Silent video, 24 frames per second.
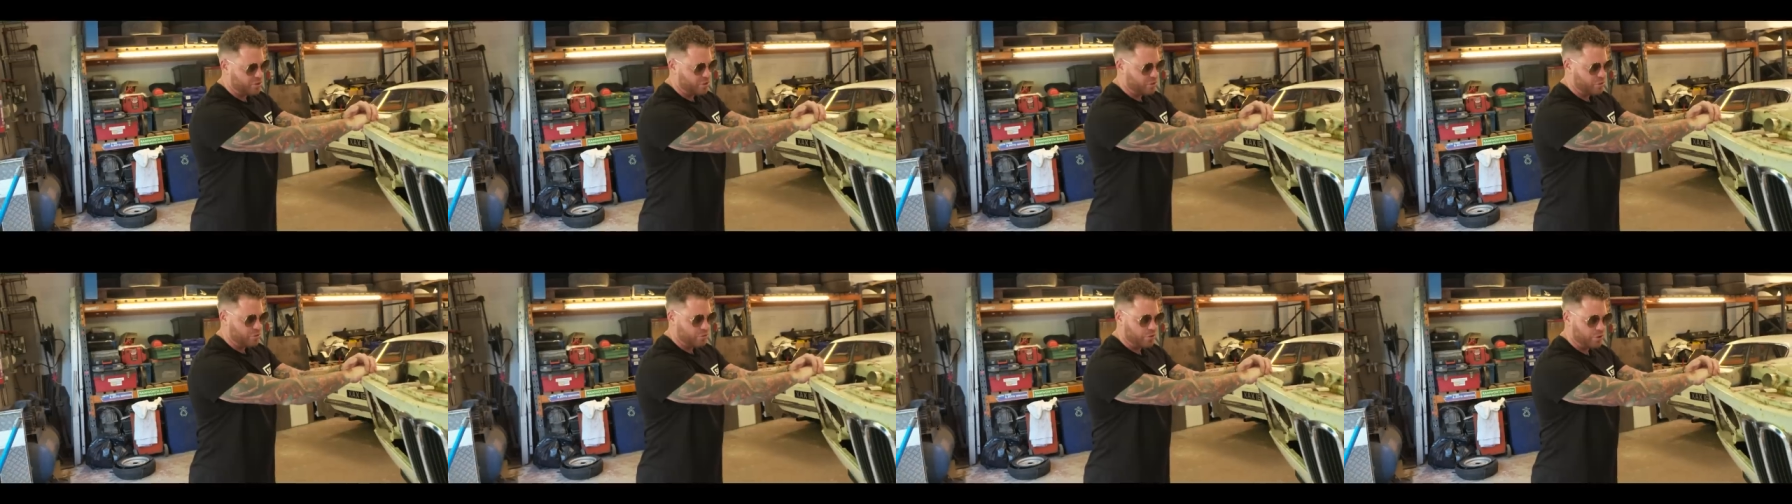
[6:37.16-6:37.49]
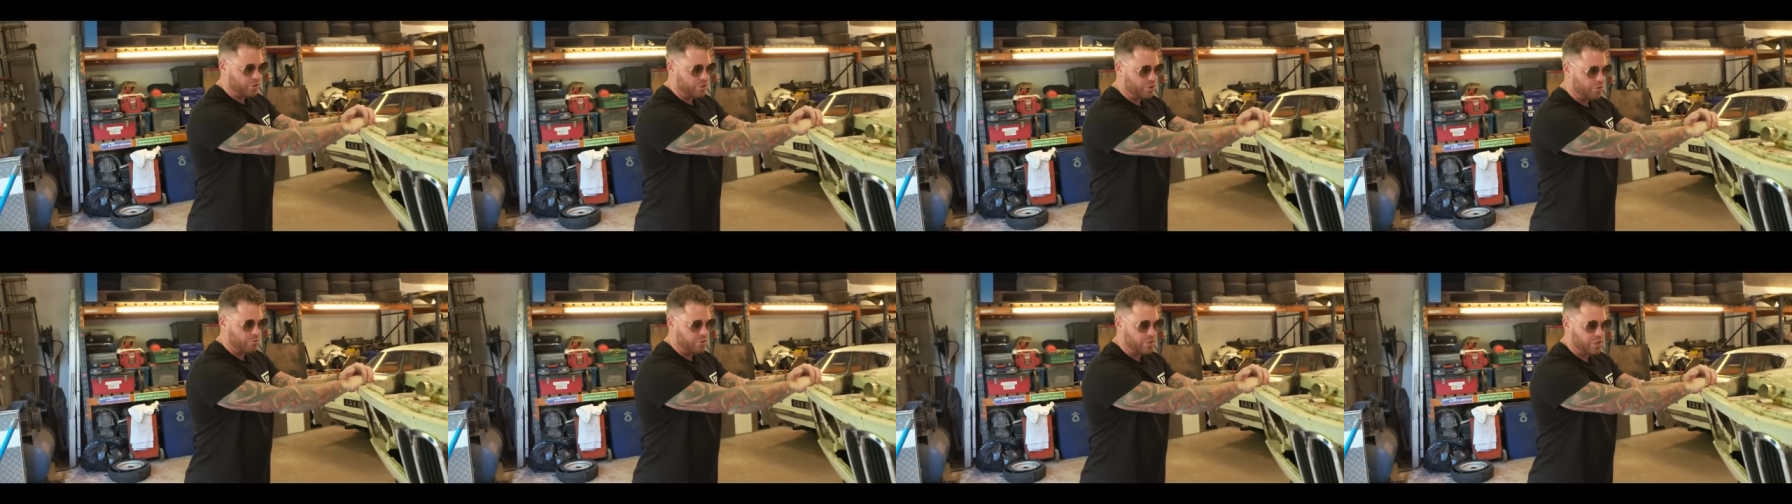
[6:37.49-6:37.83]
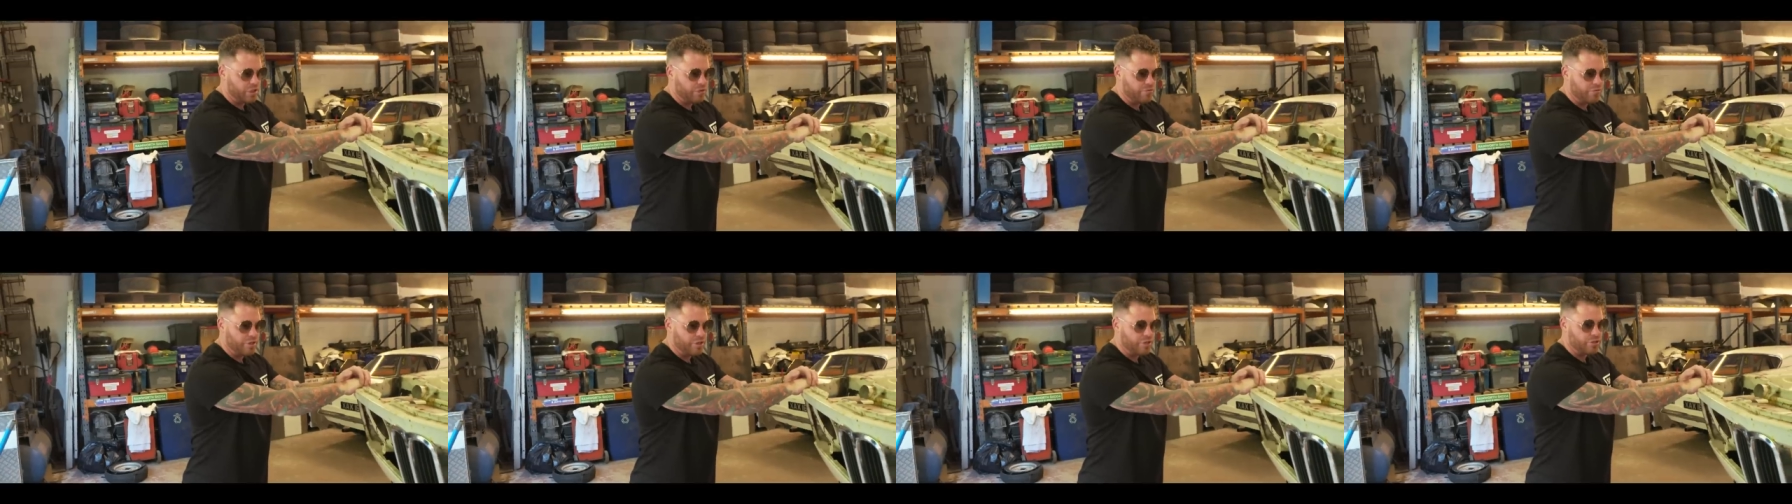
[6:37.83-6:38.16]
so you can use
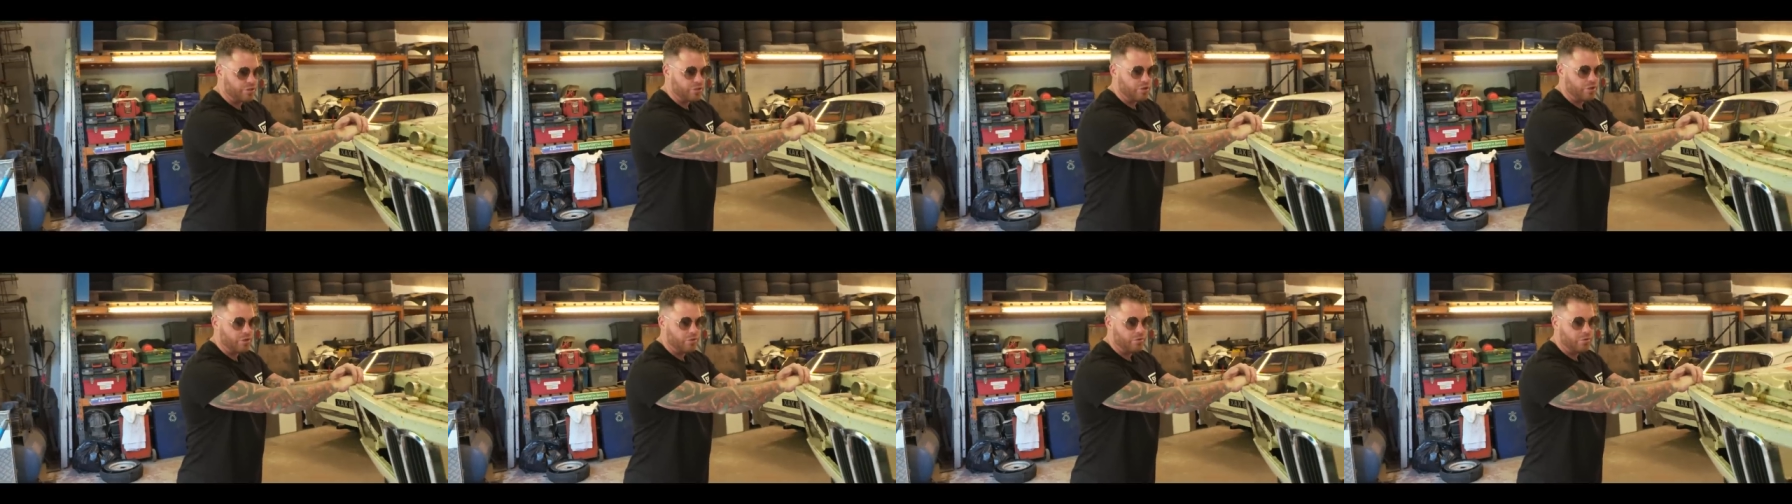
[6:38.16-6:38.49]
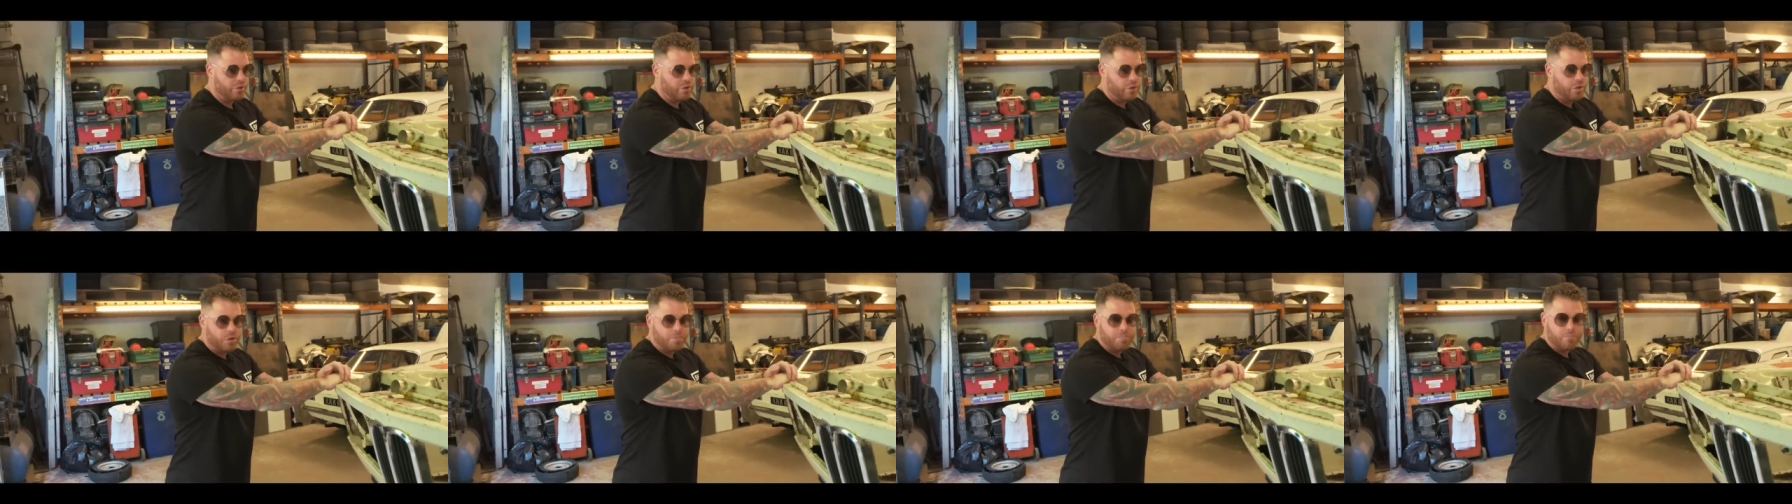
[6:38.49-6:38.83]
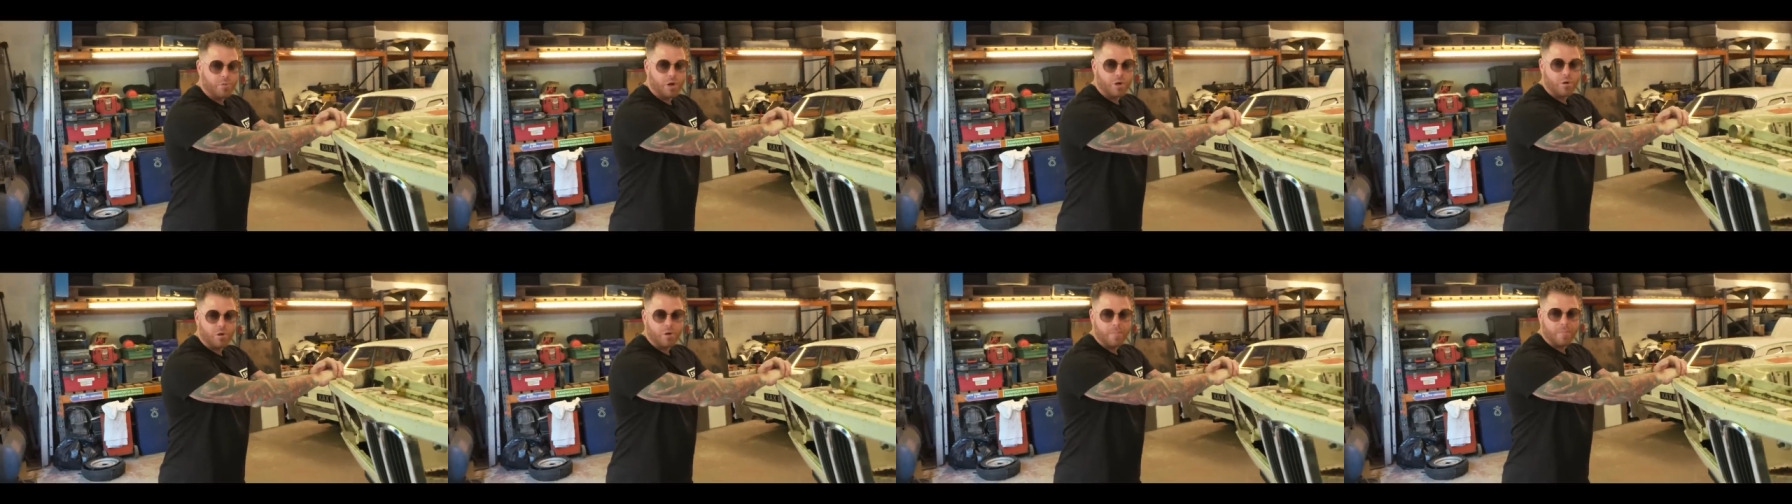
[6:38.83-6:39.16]
the original
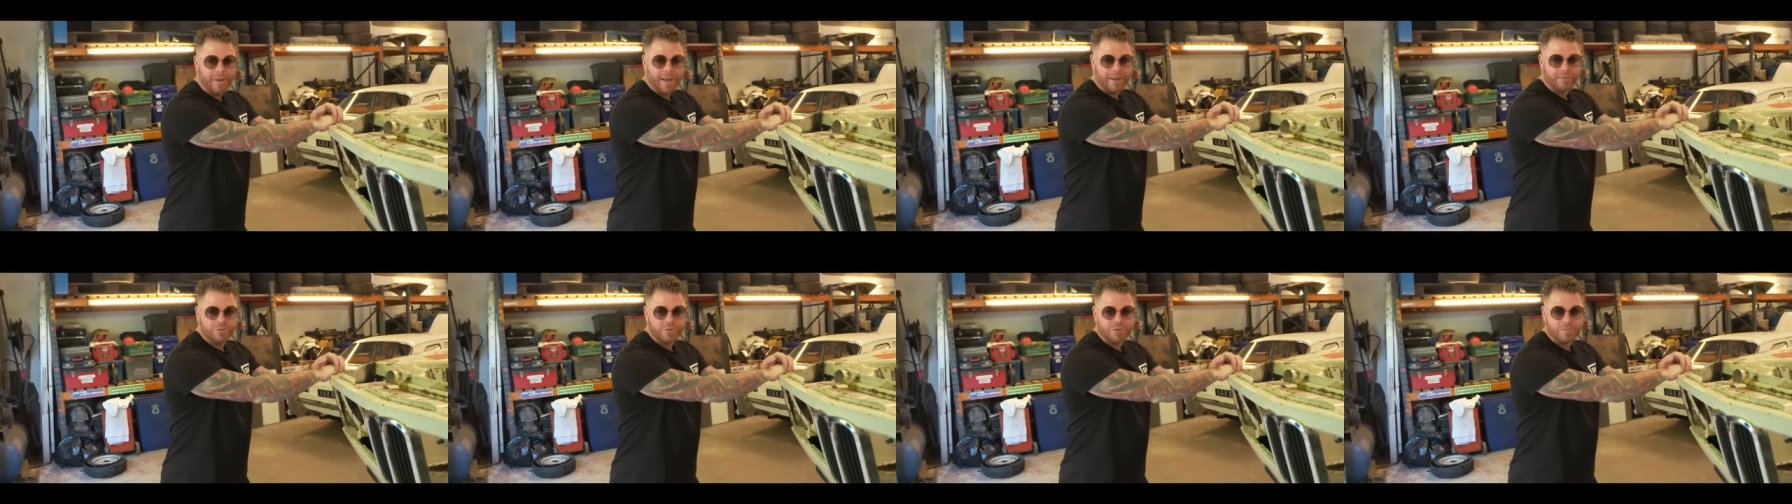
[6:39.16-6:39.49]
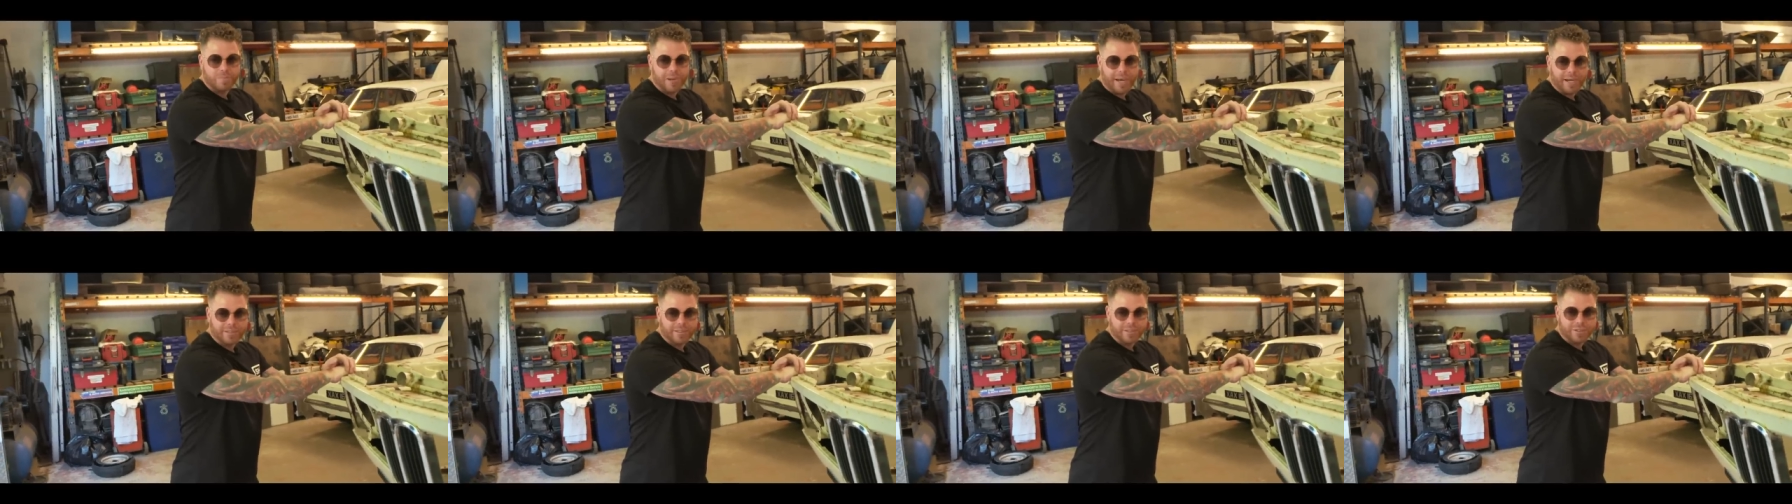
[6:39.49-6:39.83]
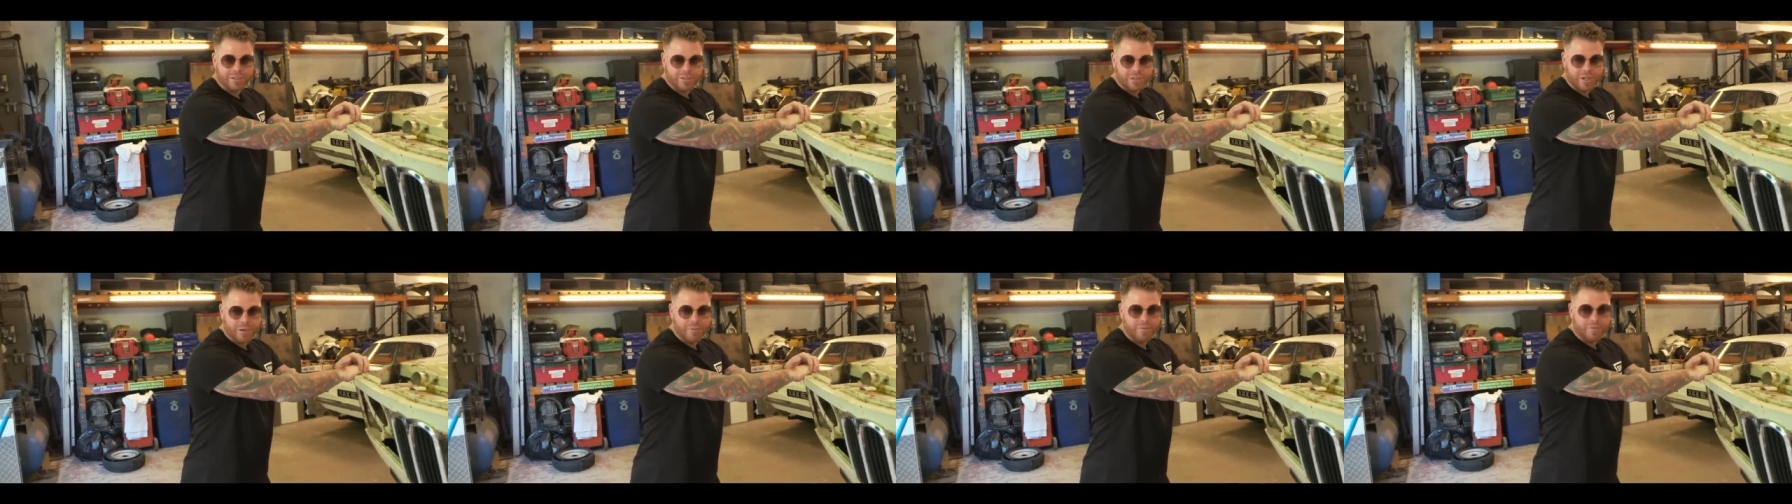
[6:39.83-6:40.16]
motor mounts back to
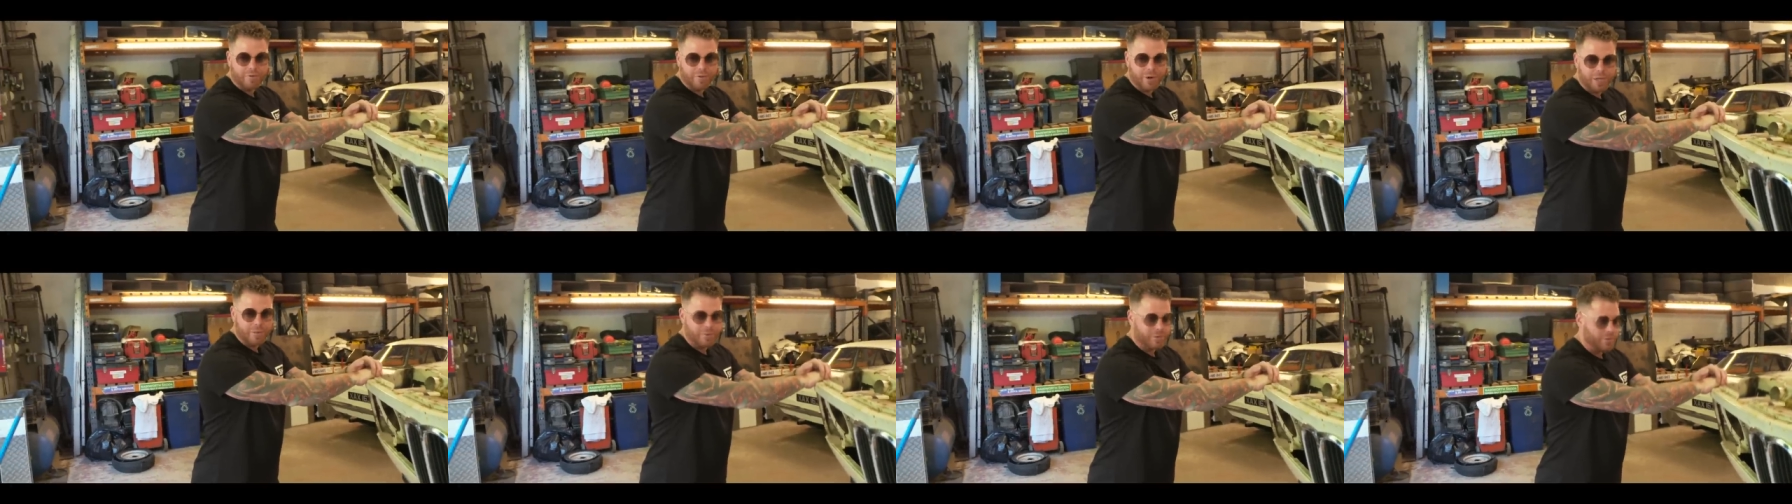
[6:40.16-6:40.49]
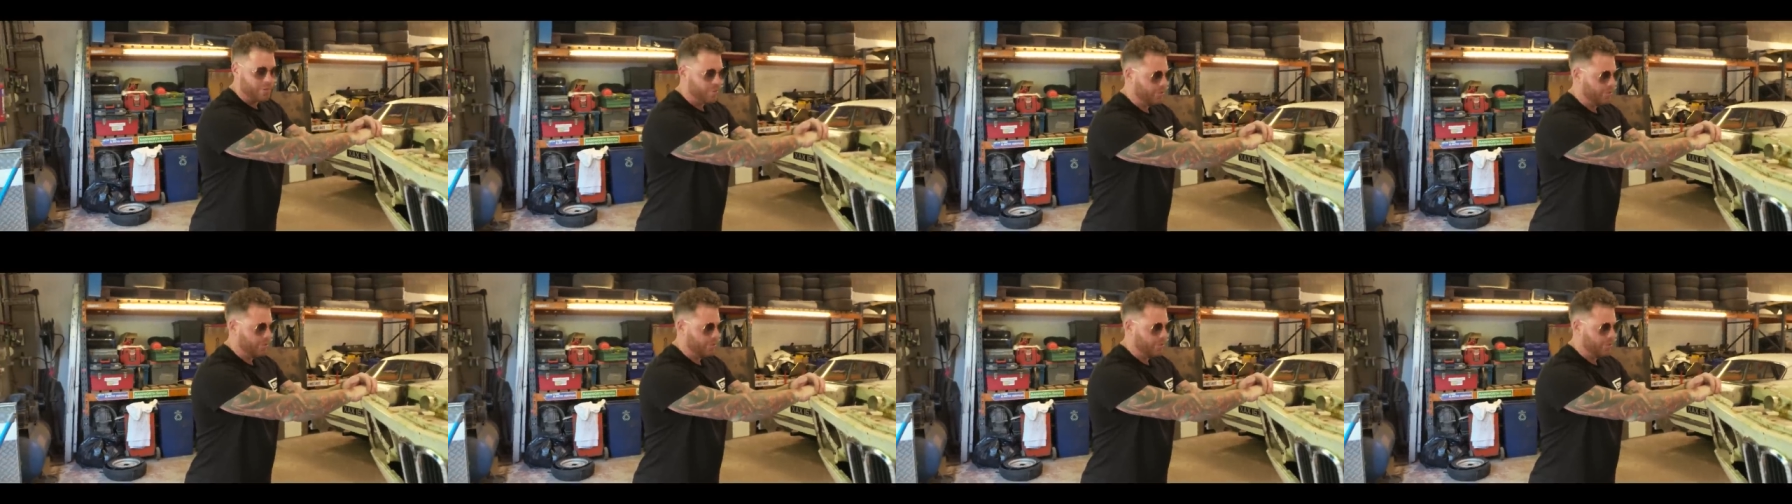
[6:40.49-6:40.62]
the subframe and